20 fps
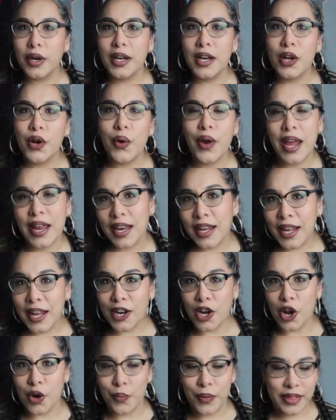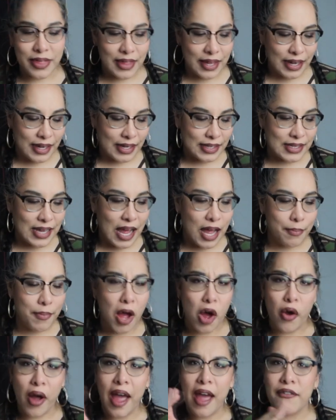gonna go ahead and get on with this. Um,
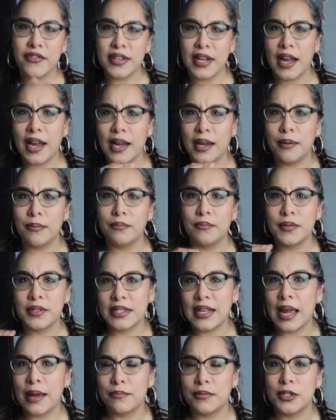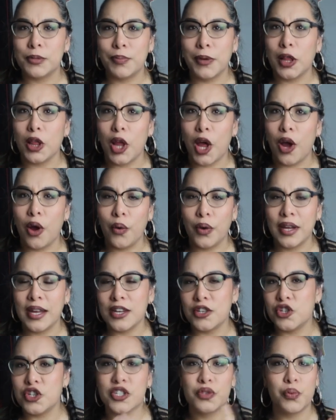I'll have timestamps below in
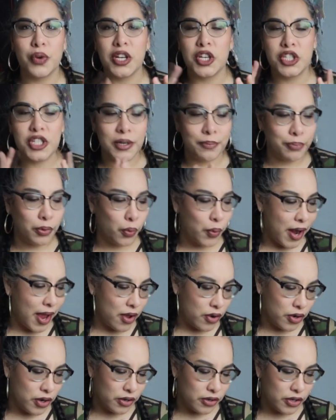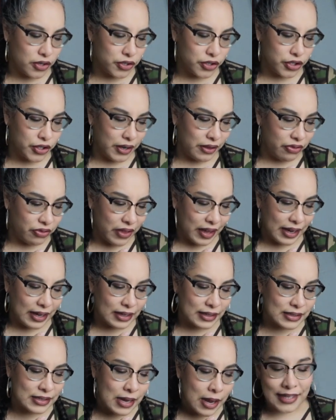case you just wanna jump around on, on certain
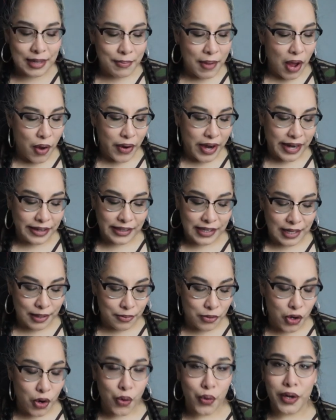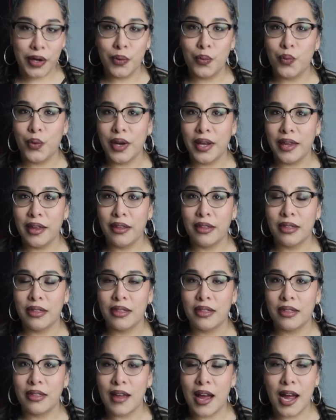things. Somehow I ended up going with
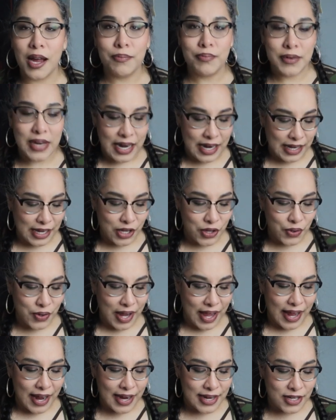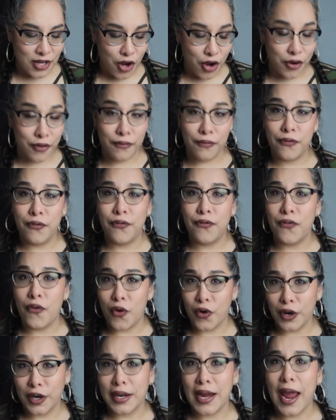updating you guys on
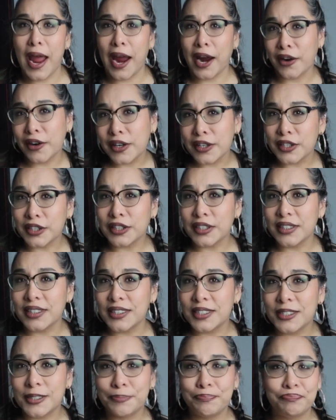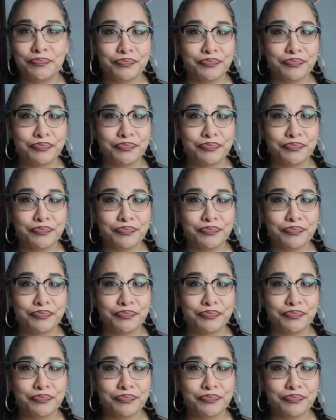four characters.